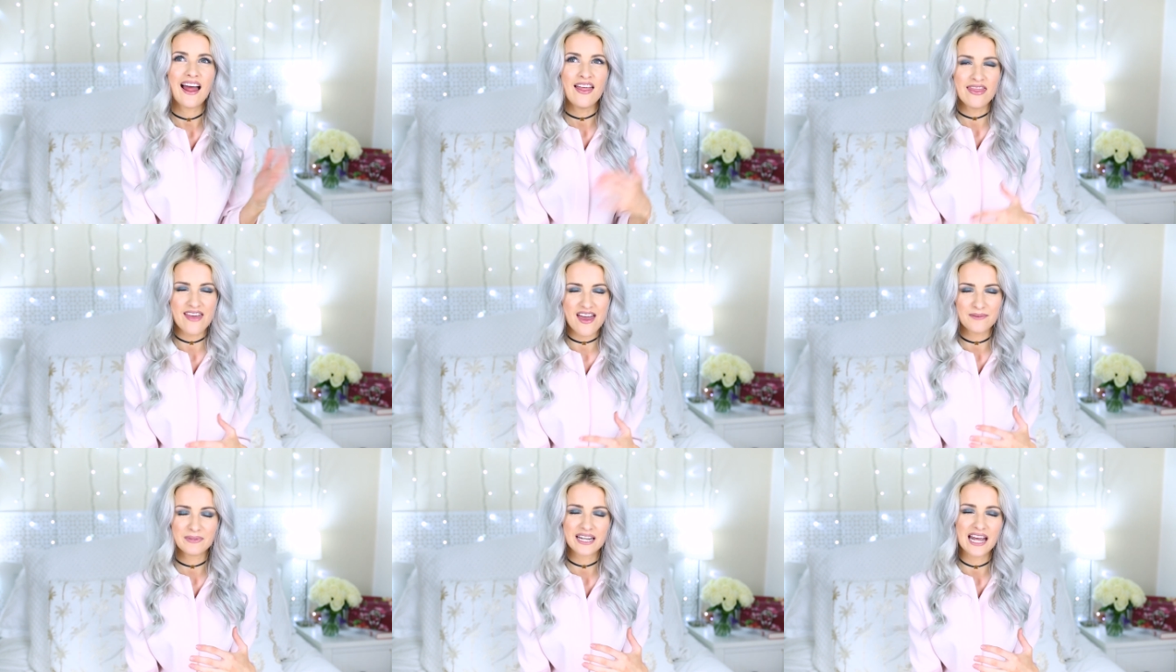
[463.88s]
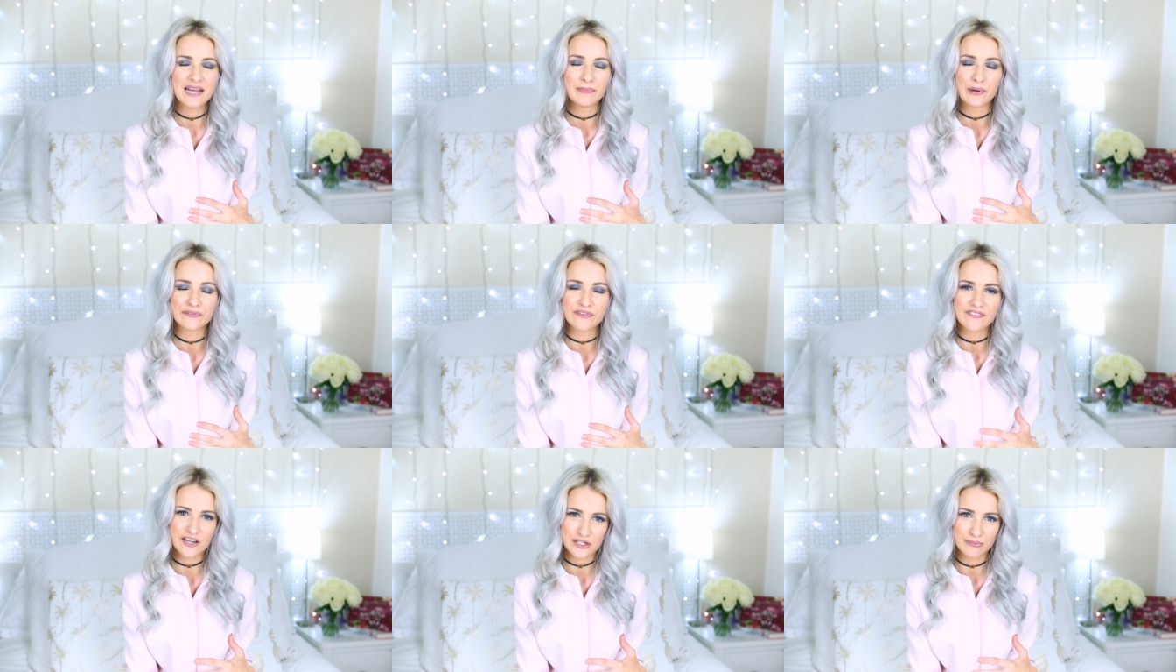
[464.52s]
and then became more
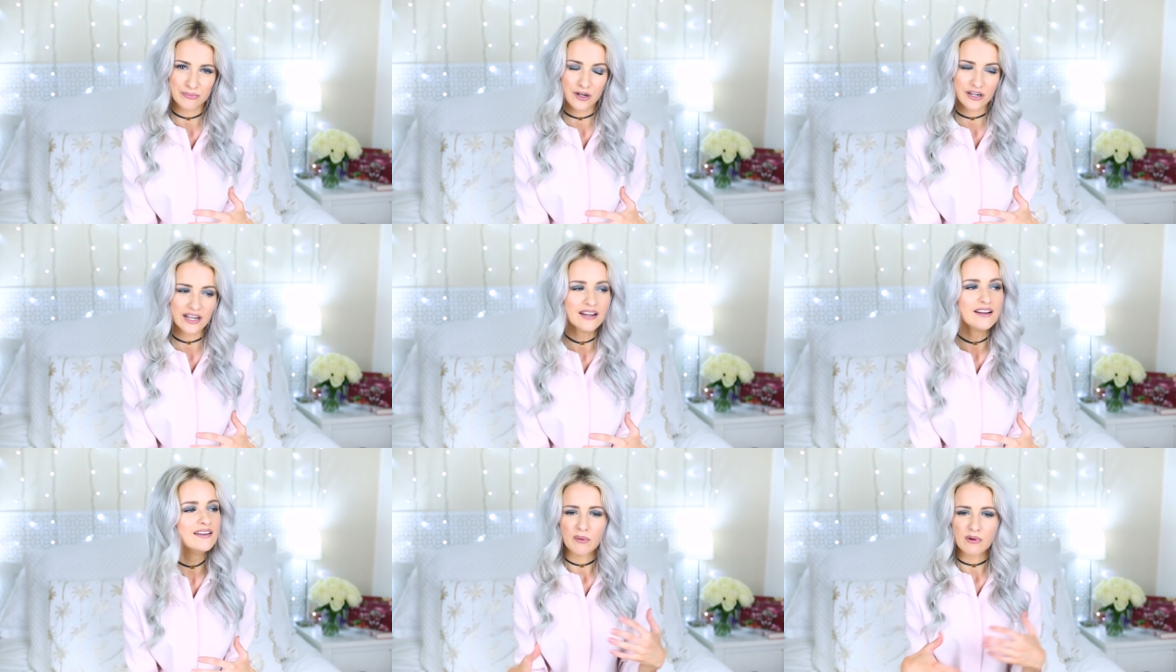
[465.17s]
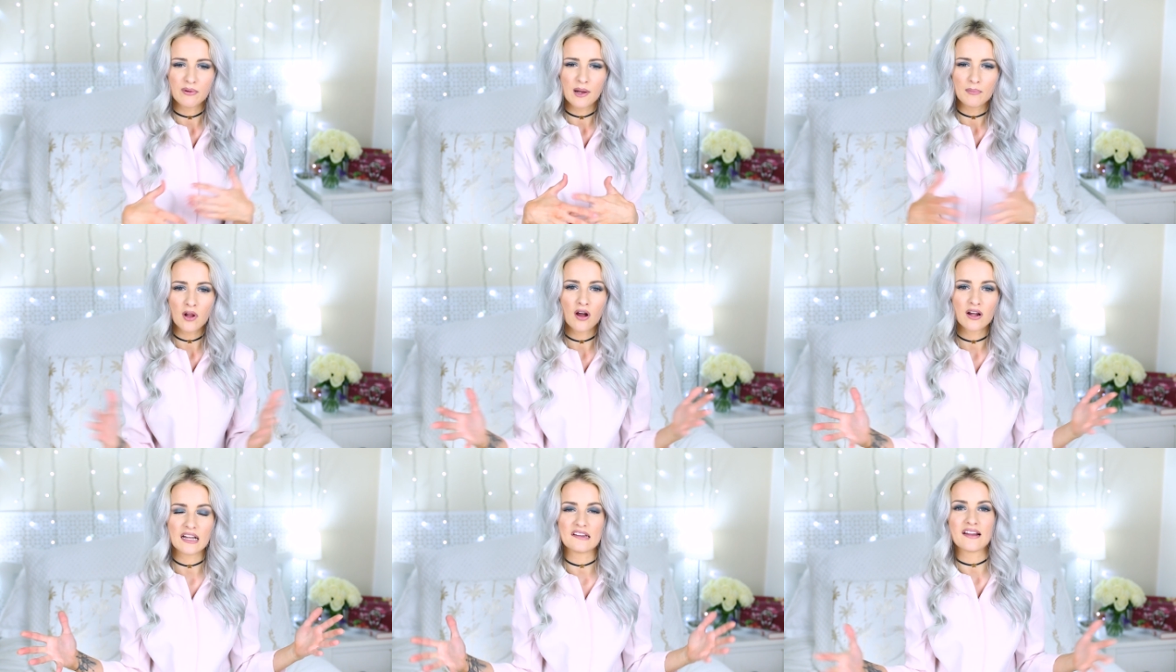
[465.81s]
of a fashion blogger. But my
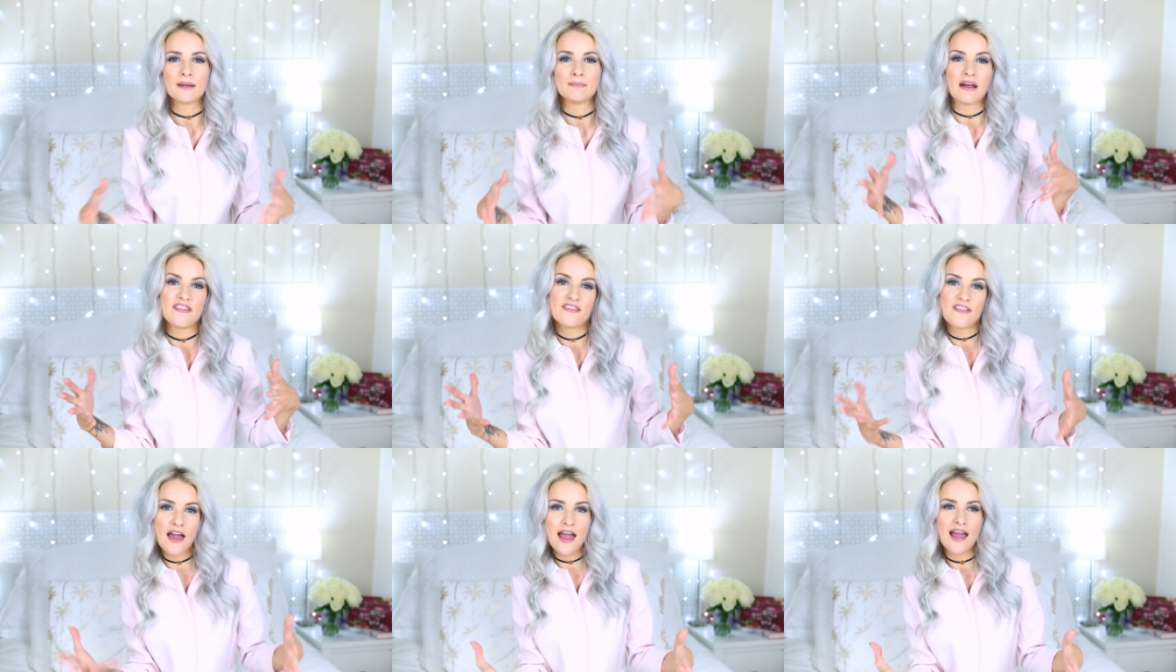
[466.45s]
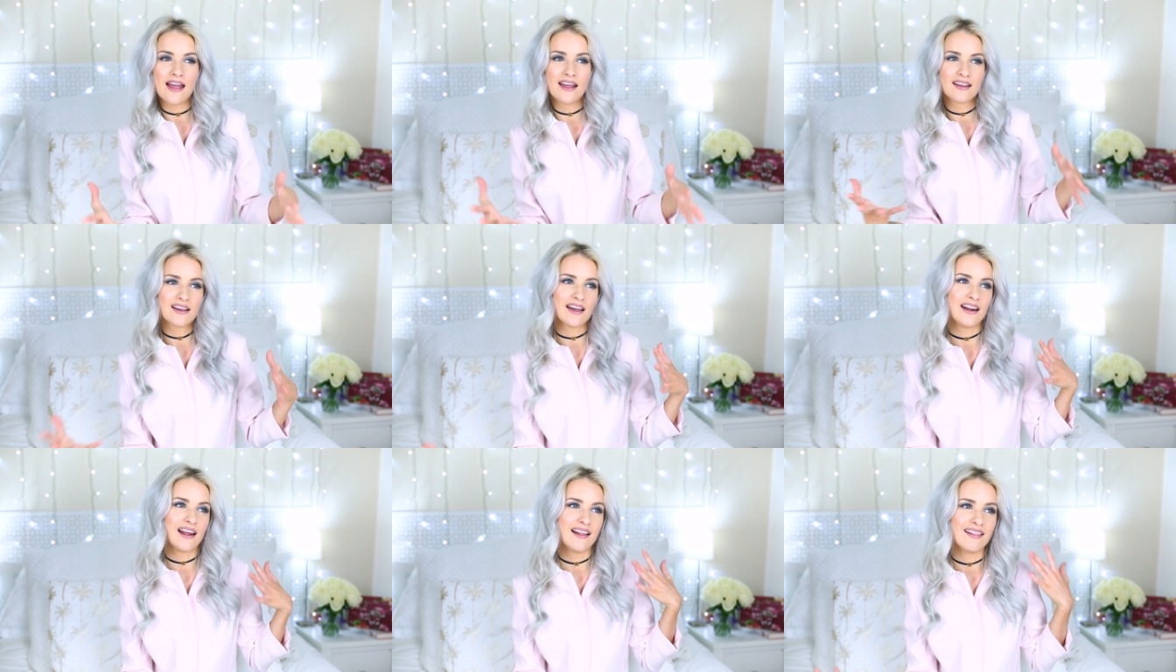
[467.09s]
blog is like my thing
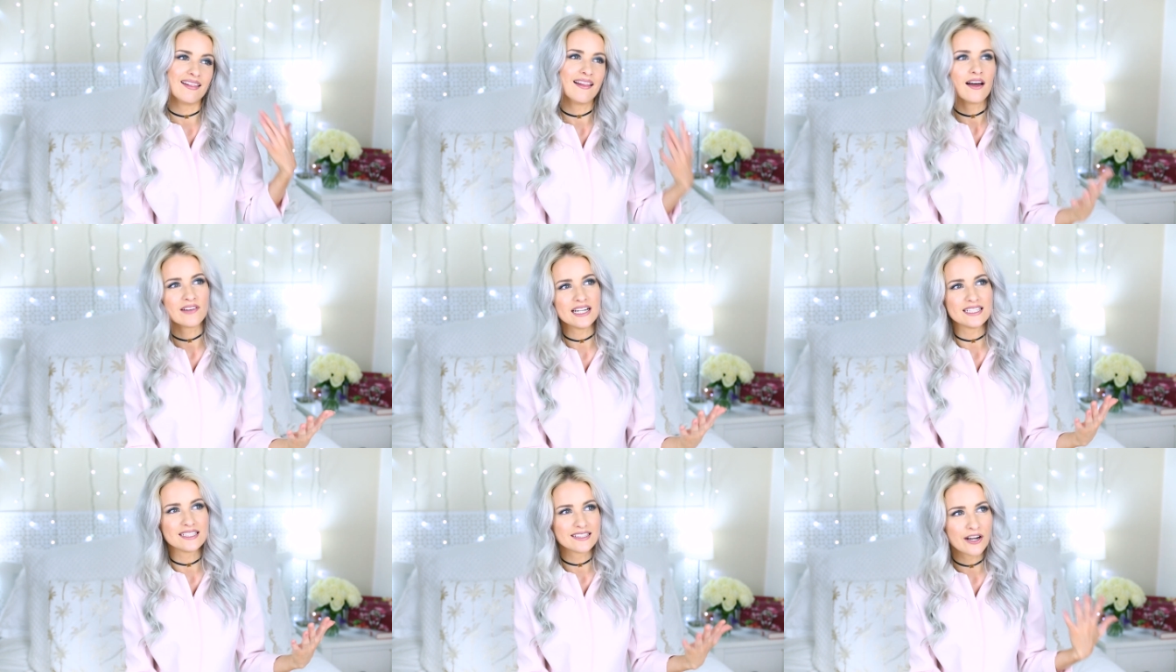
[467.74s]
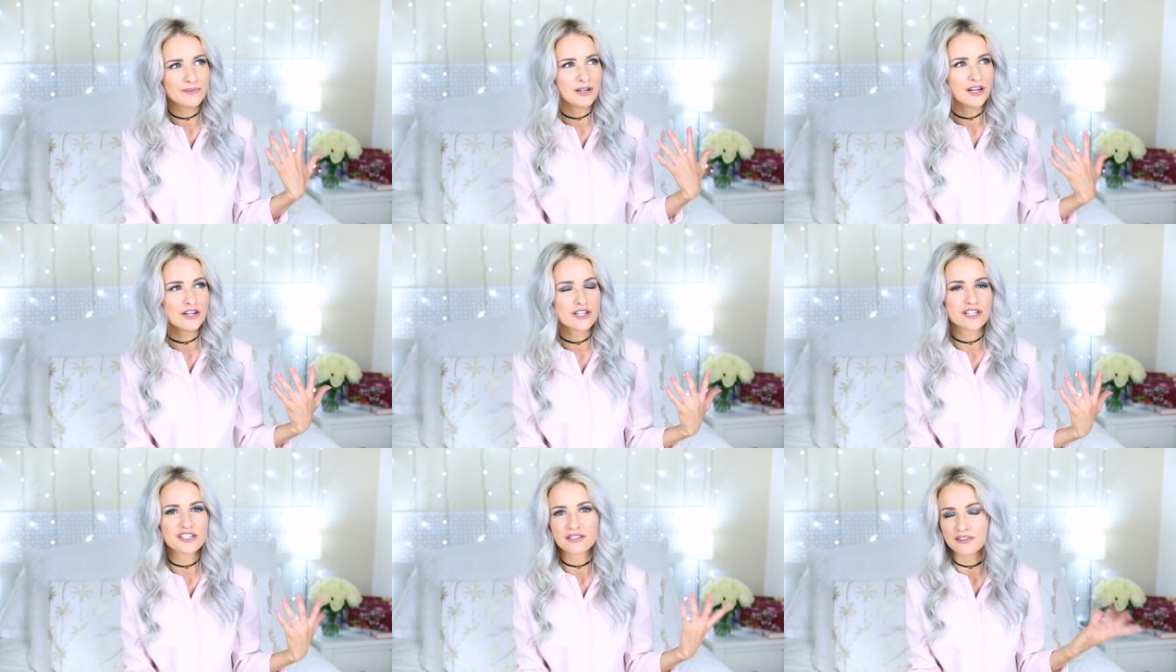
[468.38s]
and I love it so
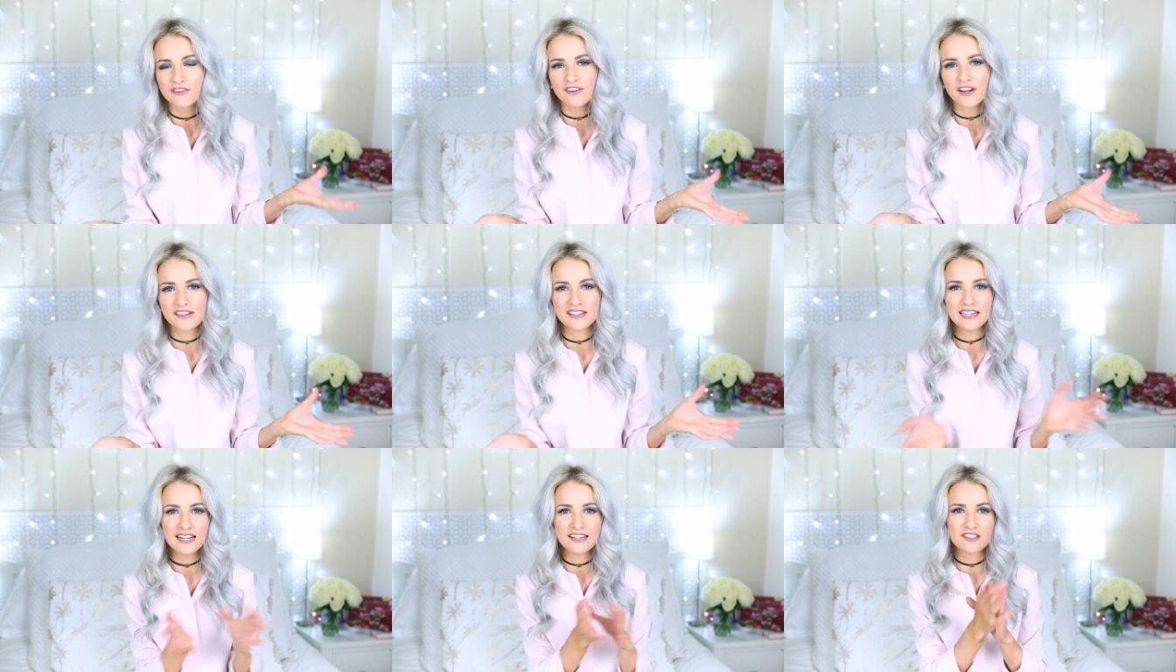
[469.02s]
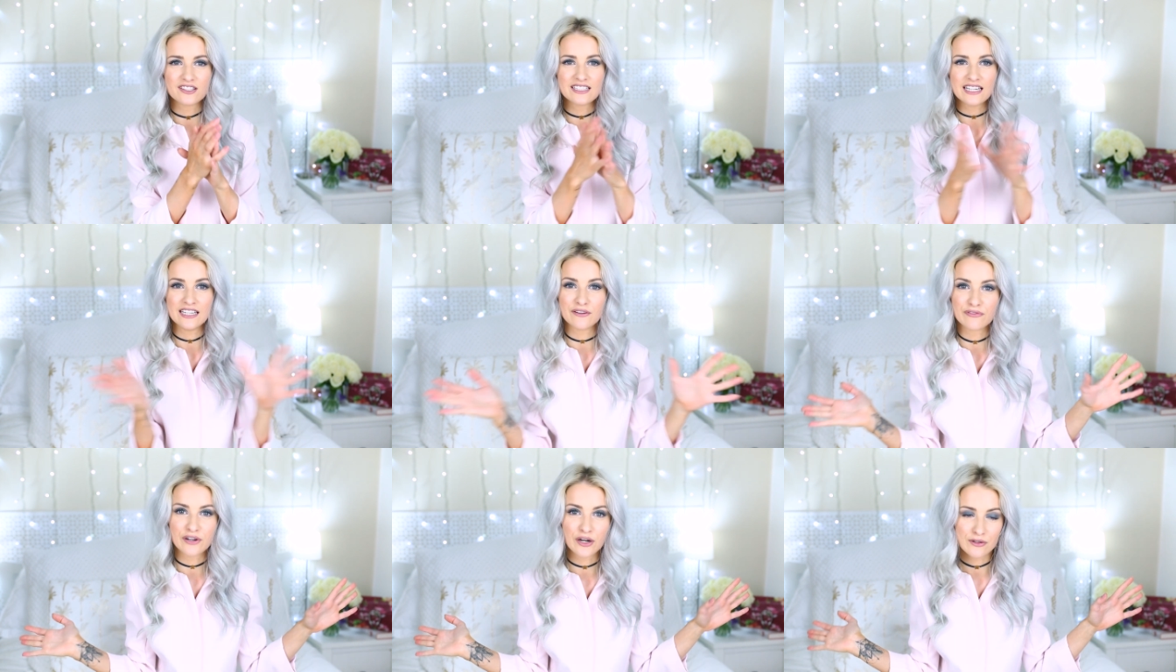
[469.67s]
much. So if you've not seen it, it's just in
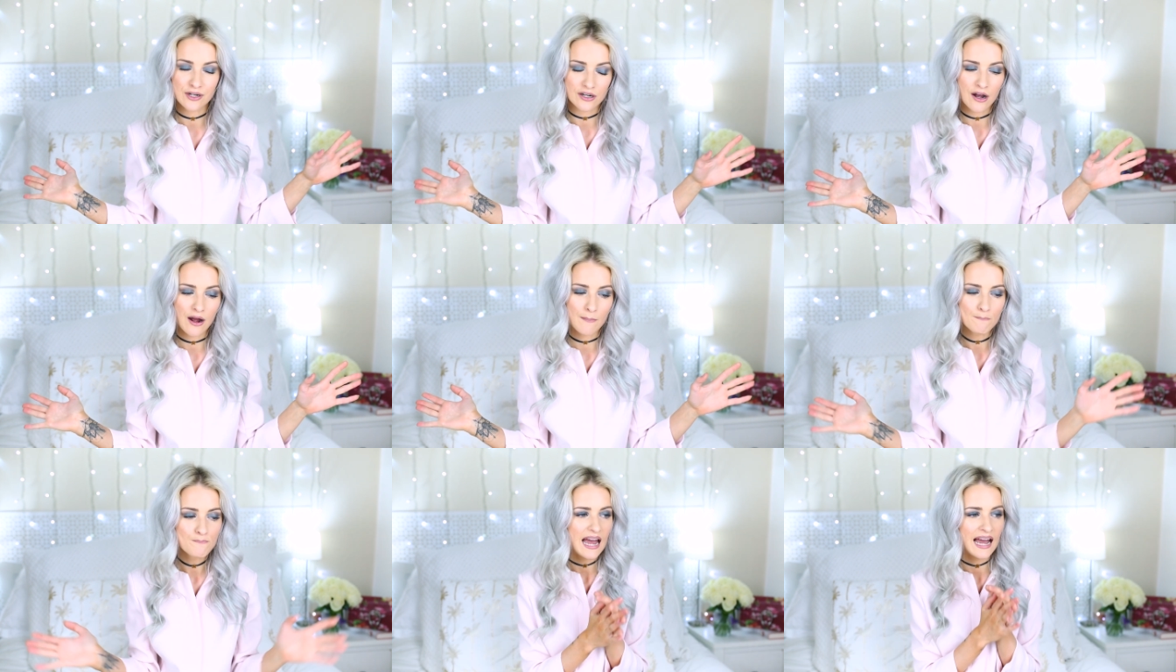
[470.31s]
the fro dot com.